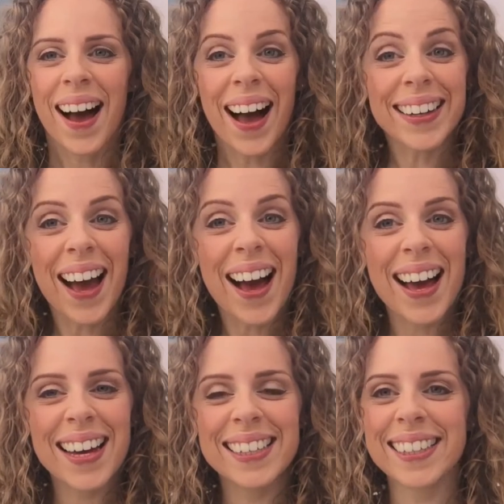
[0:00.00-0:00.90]
Hi
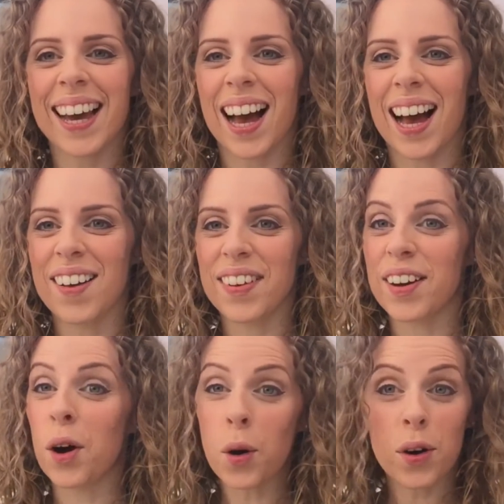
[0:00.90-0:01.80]
guys, I have
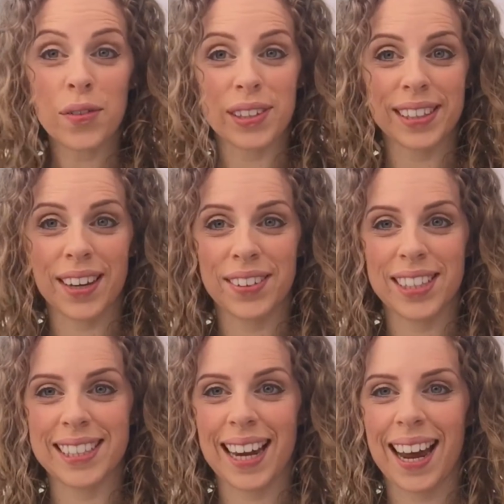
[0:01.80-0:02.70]
a haul video
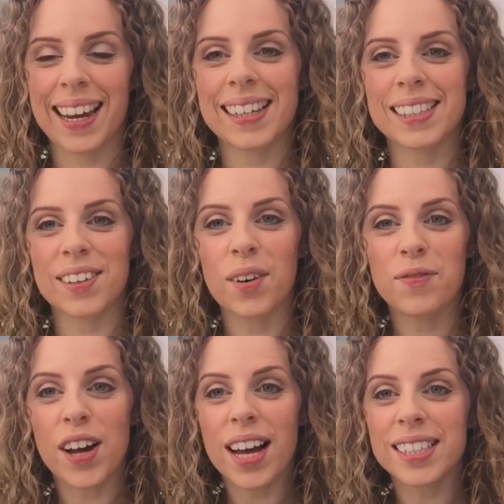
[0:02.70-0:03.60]
for you today. It's the
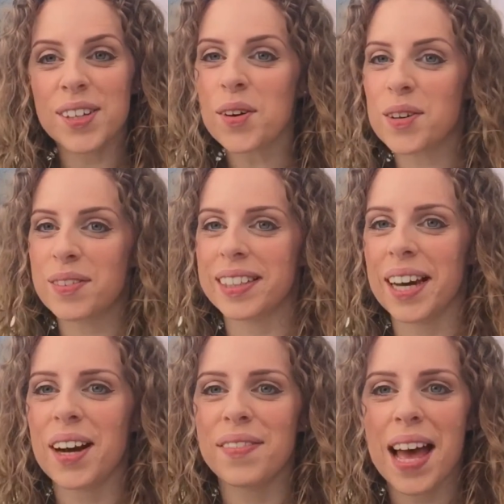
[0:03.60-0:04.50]
first haul
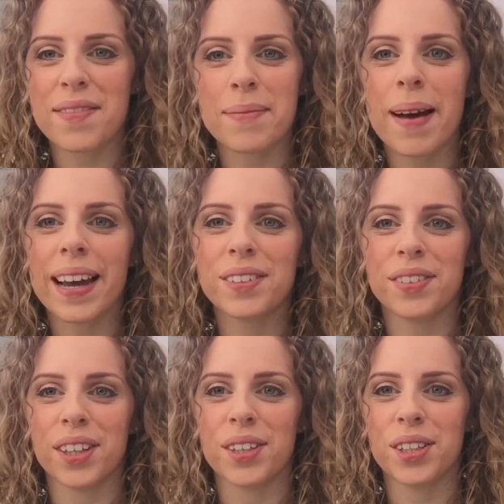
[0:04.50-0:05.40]
video I've ever made
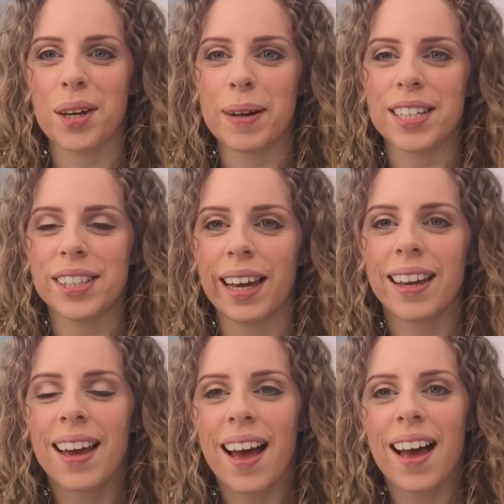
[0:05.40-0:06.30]
for YouTube
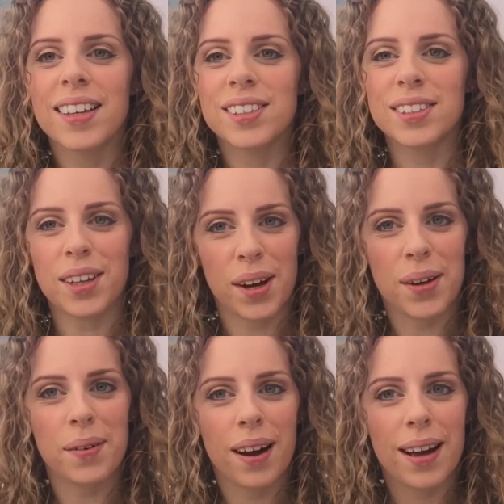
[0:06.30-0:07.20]
actually.
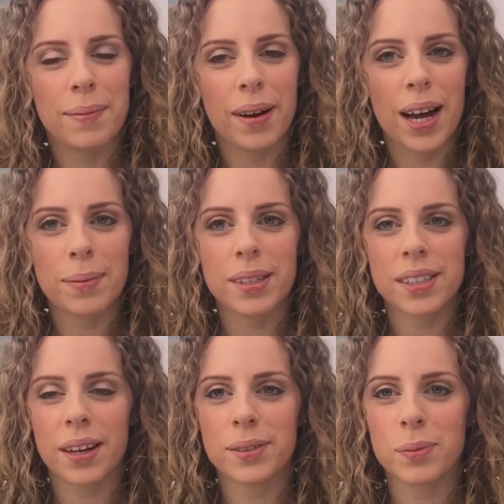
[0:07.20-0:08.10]
So I hope
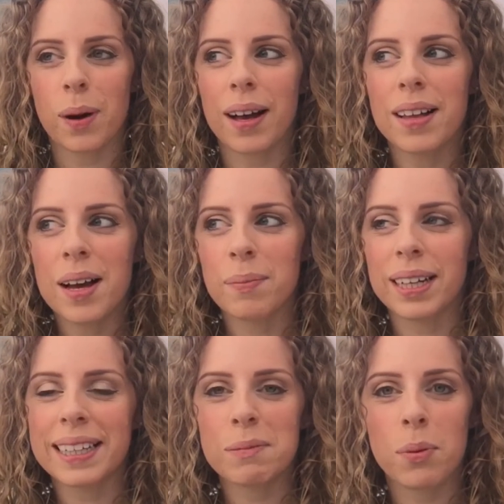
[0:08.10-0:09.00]
this goes well.
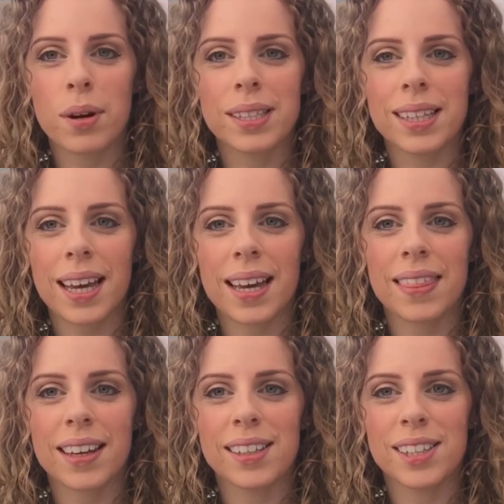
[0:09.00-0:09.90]
My little boy's
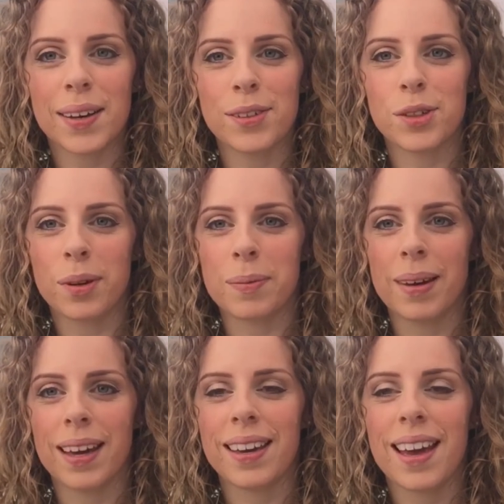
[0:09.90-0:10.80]
in the conservatory with
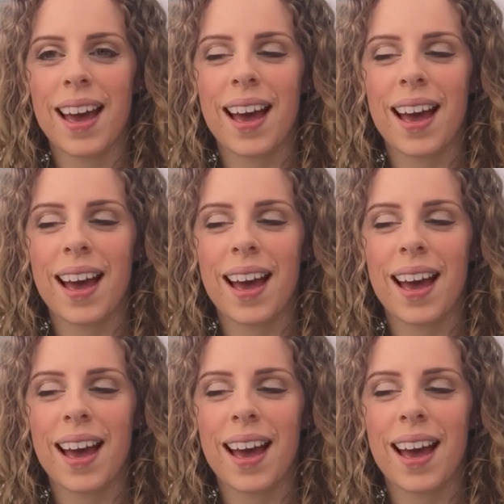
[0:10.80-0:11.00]
me